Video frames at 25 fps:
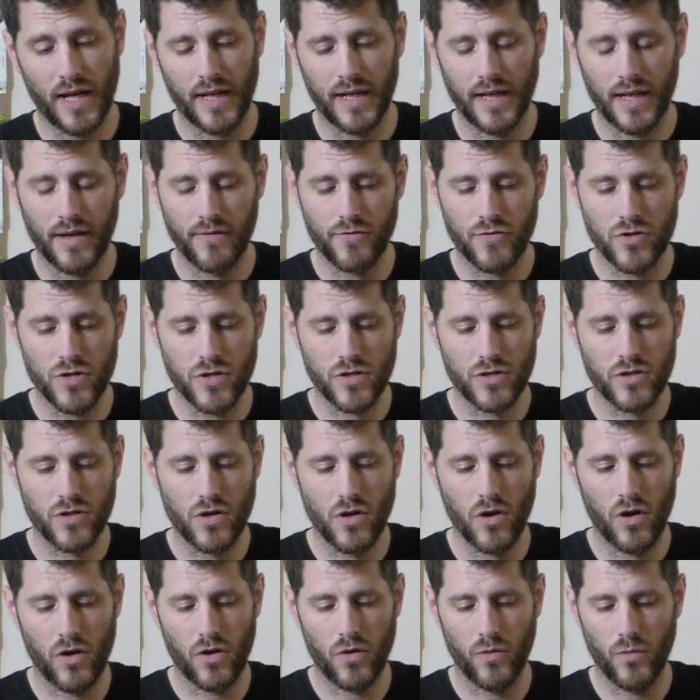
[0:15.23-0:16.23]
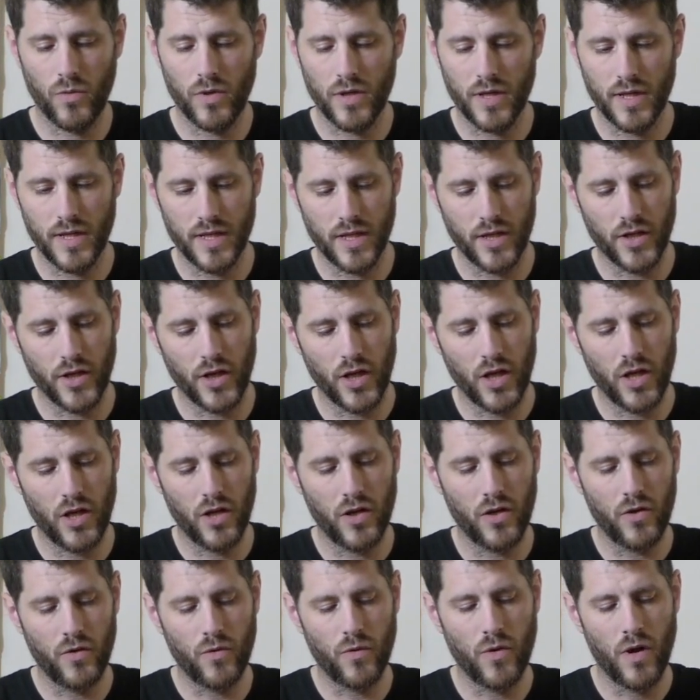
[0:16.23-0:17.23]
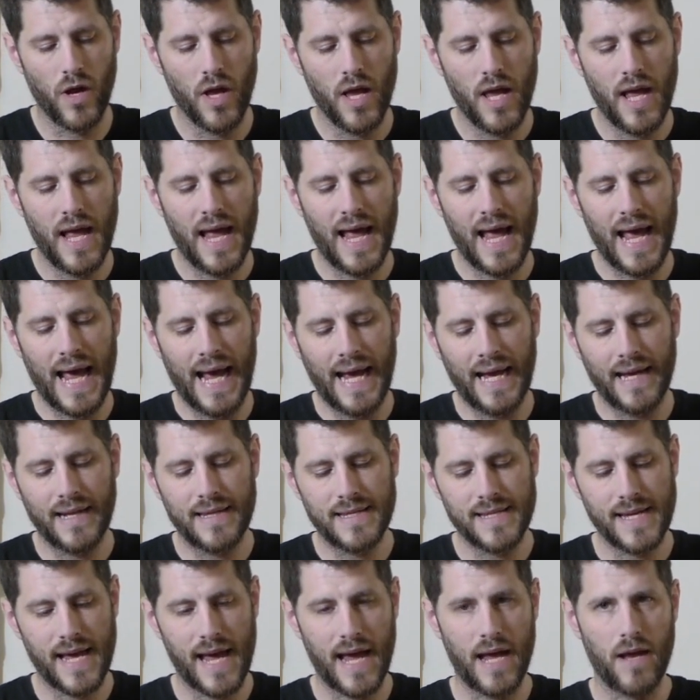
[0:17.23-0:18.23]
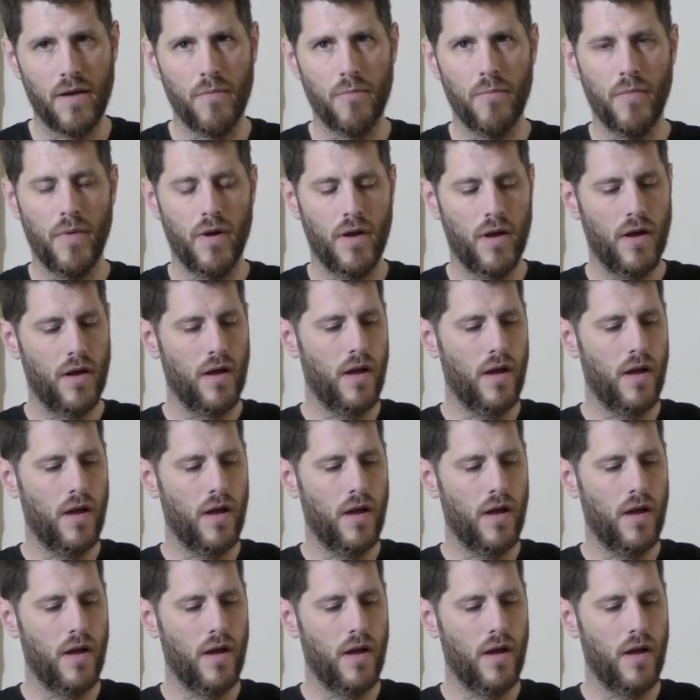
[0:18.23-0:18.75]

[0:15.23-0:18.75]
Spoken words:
and I've just got one of the new ATEM